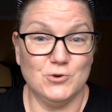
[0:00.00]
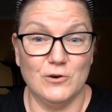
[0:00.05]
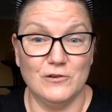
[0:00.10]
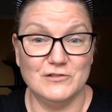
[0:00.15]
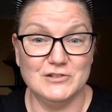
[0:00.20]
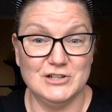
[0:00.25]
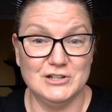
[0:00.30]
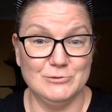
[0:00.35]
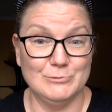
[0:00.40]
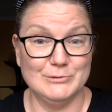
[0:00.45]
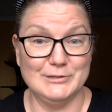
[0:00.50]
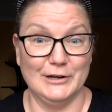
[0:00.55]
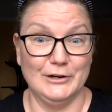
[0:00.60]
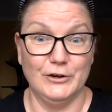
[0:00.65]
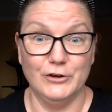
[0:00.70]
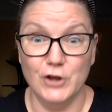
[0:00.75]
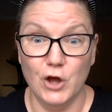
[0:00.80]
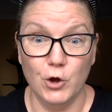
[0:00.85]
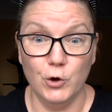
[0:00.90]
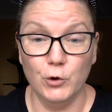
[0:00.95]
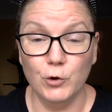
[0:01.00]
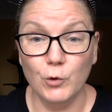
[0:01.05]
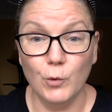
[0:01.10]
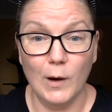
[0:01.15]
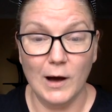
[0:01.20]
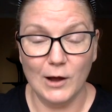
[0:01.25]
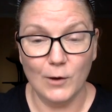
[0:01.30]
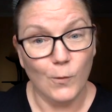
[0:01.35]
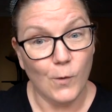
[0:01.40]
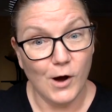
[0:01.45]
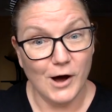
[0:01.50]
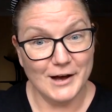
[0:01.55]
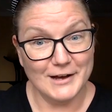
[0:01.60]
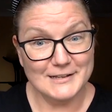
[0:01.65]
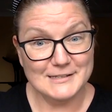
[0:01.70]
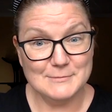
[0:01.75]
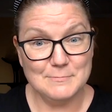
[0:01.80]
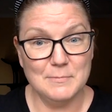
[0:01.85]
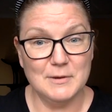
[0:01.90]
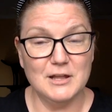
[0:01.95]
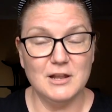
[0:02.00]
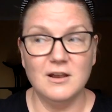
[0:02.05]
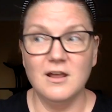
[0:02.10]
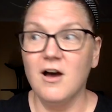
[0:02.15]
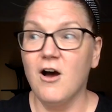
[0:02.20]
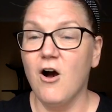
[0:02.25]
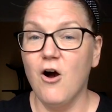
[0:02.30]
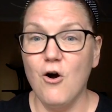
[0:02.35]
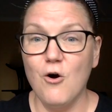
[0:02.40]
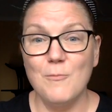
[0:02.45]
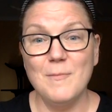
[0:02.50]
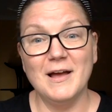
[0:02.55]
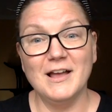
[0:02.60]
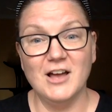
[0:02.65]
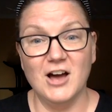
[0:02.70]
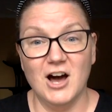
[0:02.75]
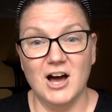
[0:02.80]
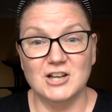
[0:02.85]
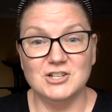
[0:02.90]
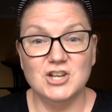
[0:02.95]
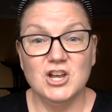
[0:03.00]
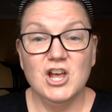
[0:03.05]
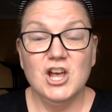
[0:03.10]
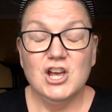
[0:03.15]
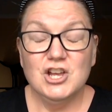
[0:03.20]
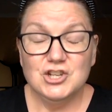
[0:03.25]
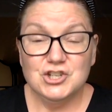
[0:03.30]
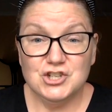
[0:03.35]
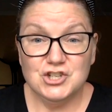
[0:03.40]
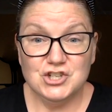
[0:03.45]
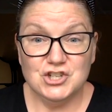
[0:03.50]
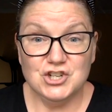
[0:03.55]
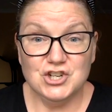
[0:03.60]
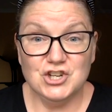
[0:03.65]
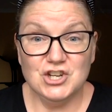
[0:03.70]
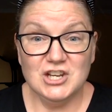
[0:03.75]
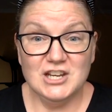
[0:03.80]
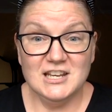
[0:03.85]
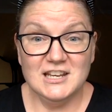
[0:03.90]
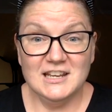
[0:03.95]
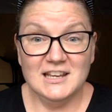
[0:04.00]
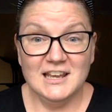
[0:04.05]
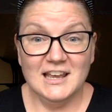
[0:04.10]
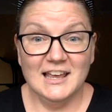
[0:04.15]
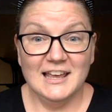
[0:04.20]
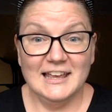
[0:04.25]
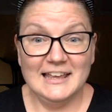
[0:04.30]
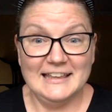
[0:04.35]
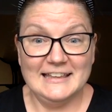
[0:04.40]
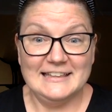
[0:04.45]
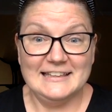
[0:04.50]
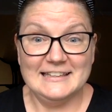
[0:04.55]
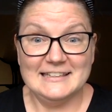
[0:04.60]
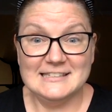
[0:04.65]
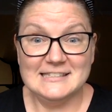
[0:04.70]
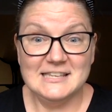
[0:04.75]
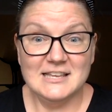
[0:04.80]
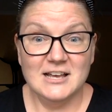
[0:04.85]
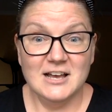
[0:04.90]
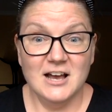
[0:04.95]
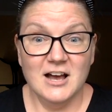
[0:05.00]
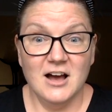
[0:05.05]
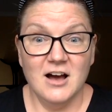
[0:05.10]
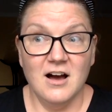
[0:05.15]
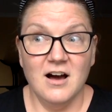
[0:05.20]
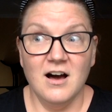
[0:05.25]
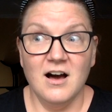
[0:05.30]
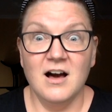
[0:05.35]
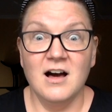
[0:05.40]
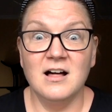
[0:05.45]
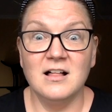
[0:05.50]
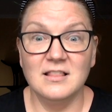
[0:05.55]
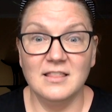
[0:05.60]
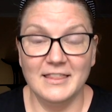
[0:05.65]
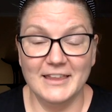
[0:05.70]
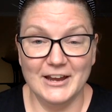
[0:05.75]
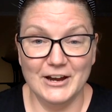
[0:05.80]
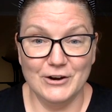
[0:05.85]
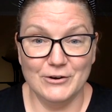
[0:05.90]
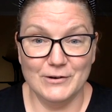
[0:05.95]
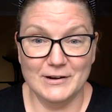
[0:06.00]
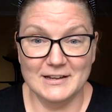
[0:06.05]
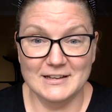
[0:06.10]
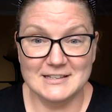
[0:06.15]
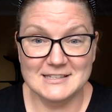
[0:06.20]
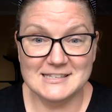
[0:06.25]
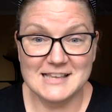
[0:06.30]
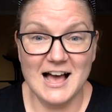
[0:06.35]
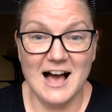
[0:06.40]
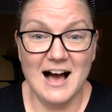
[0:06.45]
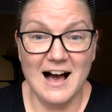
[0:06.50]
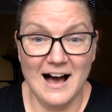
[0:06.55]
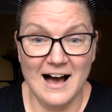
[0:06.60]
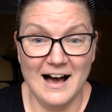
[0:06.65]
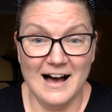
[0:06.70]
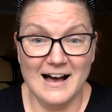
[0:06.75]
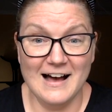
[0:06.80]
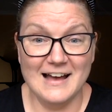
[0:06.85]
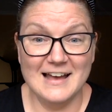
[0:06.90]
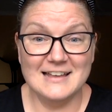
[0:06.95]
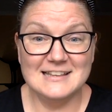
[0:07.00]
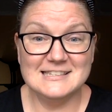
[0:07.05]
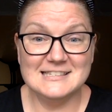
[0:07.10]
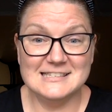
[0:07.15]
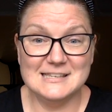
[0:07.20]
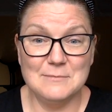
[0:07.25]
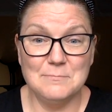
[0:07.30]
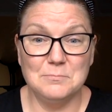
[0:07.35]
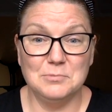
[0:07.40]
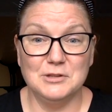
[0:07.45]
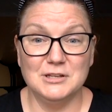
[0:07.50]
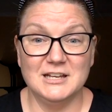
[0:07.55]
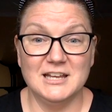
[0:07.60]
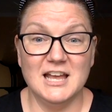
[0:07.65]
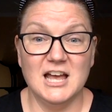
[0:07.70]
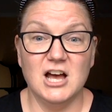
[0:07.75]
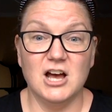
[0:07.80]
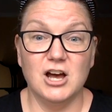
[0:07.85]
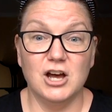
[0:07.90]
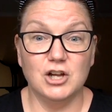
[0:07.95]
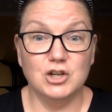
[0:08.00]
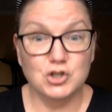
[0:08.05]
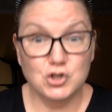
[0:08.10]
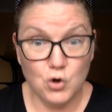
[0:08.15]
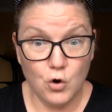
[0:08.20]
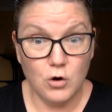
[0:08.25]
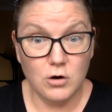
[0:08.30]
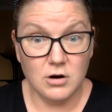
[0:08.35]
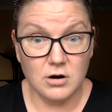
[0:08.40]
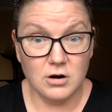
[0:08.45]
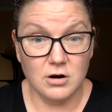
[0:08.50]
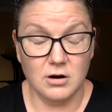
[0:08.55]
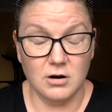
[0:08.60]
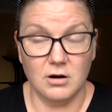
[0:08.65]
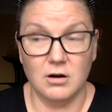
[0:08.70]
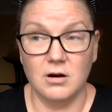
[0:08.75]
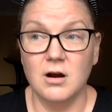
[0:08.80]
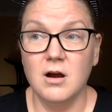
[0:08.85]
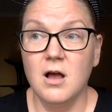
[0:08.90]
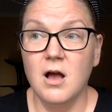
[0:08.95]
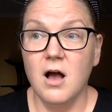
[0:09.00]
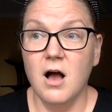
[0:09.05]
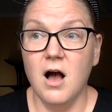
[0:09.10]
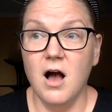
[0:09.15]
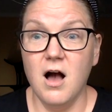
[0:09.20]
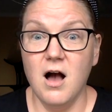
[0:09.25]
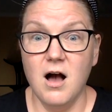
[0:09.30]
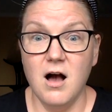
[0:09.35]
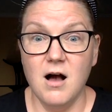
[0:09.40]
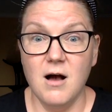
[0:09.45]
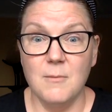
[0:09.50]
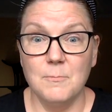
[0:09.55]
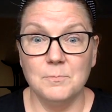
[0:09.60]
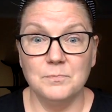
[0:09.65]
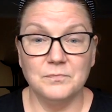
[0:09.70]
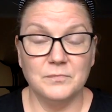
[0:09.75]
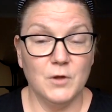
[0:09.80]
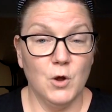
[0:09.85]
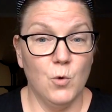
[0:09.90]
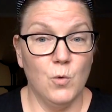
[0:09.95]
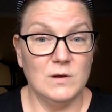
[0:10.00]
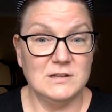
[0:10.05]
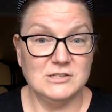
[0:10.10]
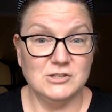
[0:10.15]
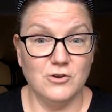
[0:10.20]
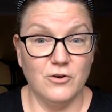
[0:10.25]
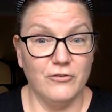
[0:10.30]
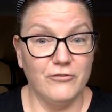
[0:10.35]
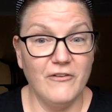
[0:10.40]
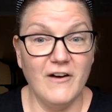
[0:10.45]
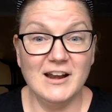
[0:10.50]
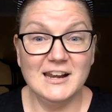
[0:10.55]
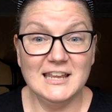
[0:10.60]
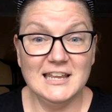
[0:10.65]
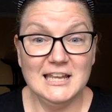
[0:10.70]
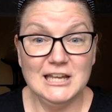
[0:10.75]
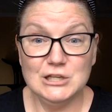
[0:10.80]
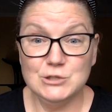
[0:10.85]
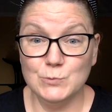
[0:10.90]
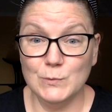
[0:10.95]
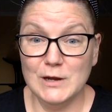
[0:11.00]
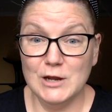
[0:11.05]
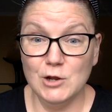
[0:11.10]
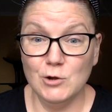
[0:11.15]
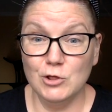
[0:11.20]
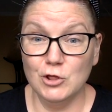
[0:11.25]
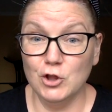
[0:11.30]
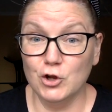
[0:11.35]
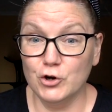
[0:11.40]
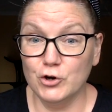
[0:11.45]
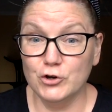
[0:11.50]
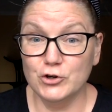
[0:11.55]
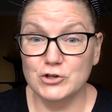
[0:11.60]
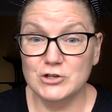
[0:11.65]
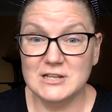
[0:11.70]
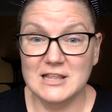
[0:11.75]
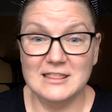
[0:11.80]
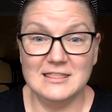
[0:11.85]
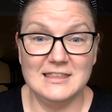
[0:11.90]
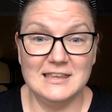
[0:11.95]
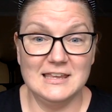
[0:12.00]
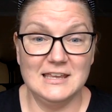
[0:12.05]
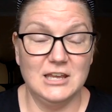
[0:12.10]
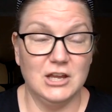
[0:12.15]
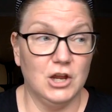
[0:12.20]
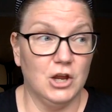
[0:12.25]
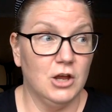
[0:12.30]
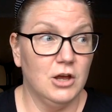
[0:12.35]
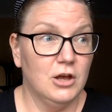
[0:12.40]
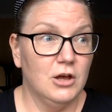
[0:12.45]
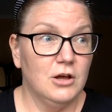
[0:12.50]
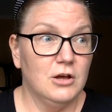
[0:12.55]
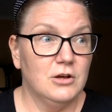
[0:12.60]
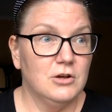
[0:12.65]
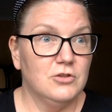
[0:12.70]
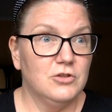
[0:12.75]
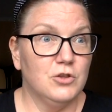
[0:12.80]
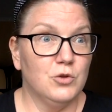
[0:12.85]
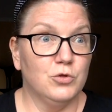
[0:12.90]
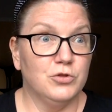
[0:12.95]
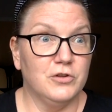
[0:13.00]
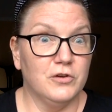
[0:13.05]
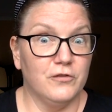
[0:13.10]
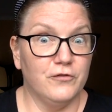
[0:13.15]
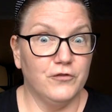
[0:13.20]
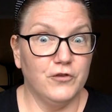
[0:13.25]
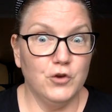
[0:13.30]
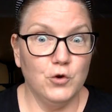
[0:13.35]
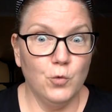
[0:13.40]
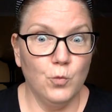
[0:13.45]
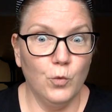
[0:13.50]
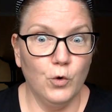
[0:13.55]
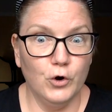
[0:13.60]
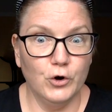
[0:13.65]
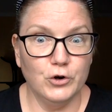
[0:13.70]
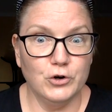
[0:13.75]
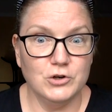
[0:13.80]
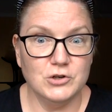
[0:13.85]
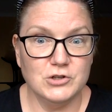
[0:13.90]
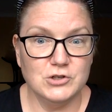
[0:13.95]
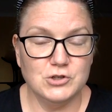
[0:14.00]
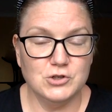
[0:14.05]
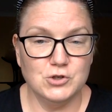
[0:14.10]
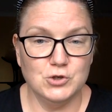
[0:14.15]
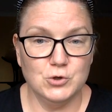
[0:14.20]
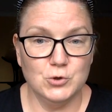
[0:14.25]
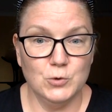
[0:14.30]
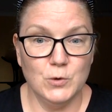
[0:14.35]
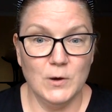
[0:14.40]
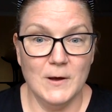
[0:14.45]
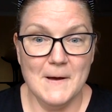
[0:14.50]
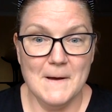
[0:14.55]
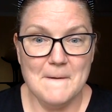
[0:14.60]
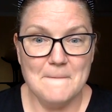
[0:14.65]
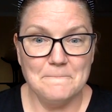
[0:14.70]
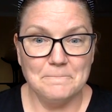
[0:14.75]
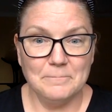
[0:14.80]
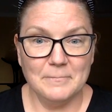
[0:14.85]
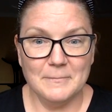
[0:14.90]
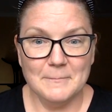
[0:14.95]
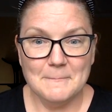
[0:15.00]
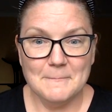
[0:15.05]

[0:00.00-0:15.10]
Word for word: sure if she was going to know who I was. But oh my gosh, she is hilarious. I simply adore her. Um, what's so funny is we learned the the, the few words to um,